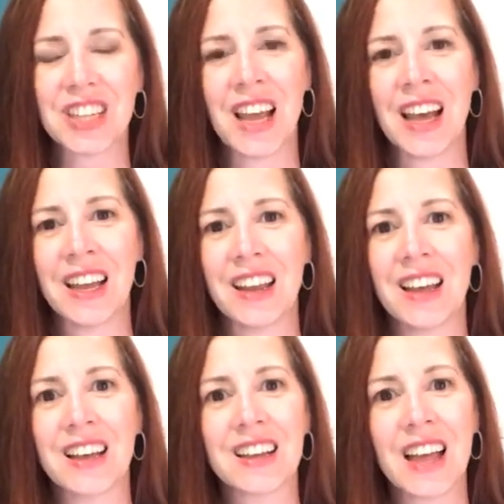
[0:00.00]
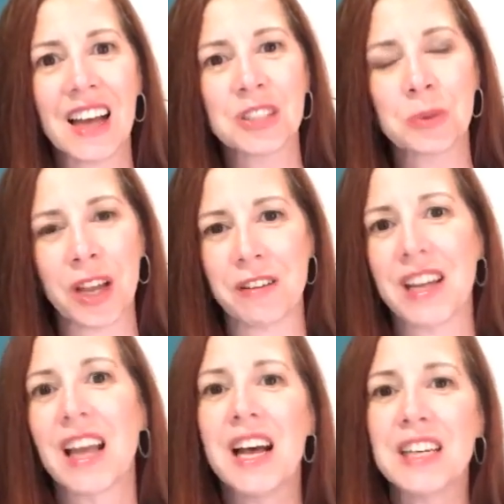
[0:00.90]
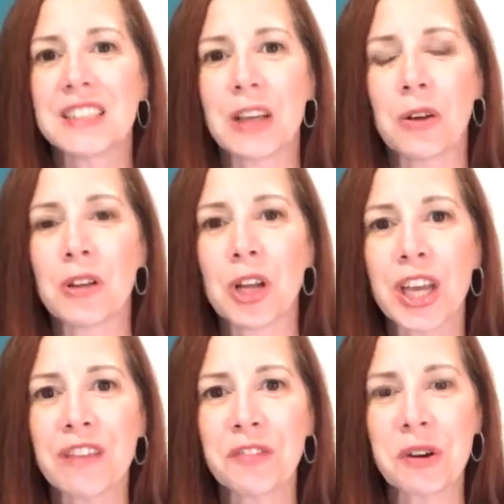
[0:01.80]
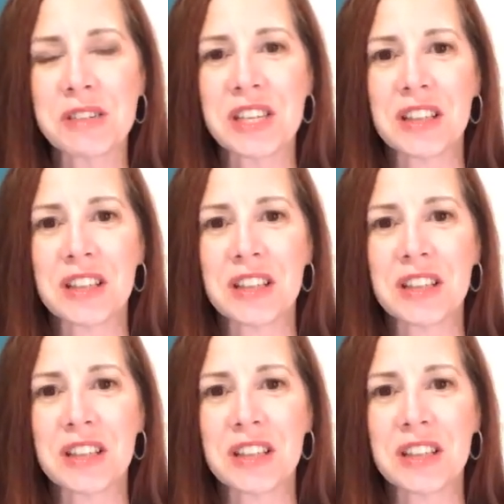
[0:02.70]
at Akash Winery. So looking forward